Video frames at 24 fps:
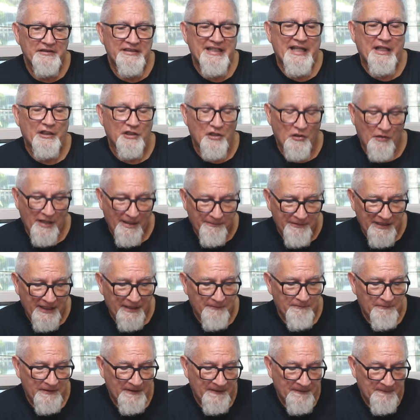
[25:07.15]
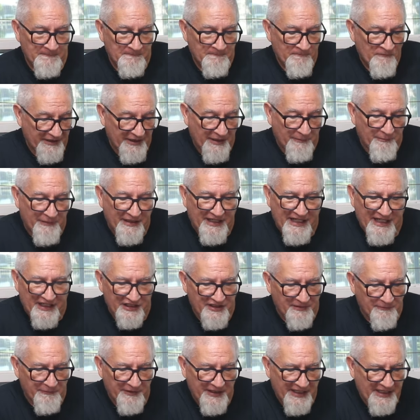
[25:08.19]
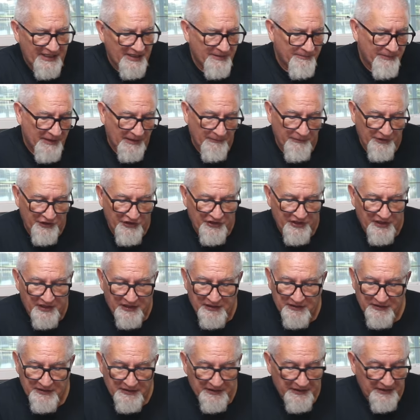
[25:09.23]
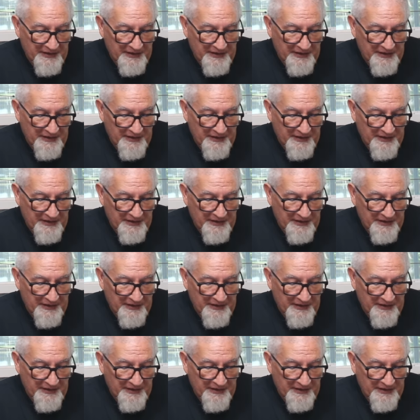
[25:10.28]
Yeah, co-op yes, game. Yes, cooperative. But it has some nice publishing